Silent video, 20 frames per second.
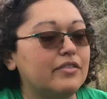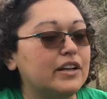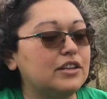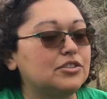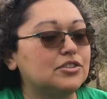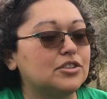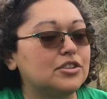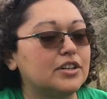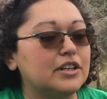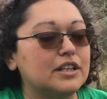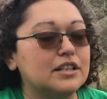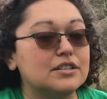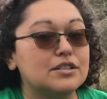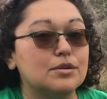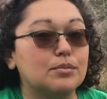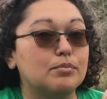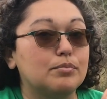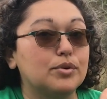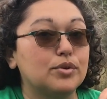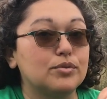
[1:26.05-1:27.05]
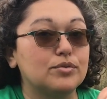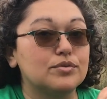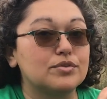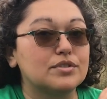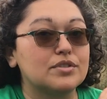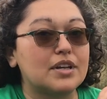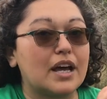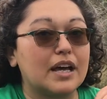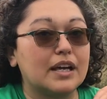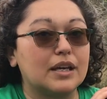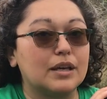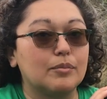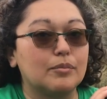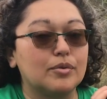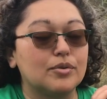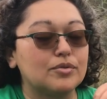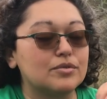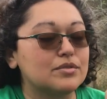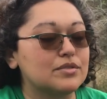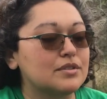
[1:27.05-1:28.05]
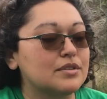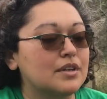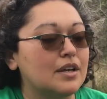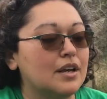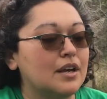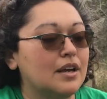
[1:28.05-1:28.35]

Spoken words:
venture into boots, hiking boots.